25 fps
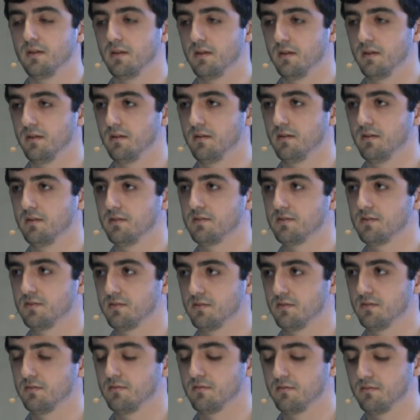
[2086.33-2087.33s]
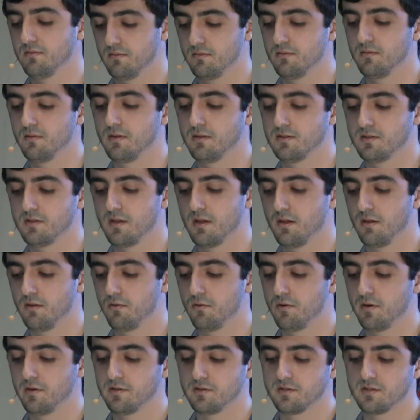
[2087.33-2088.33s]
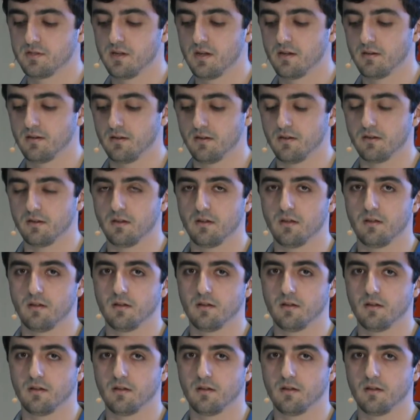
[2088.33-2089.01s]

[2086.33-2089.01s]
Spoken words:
It's, as I already said,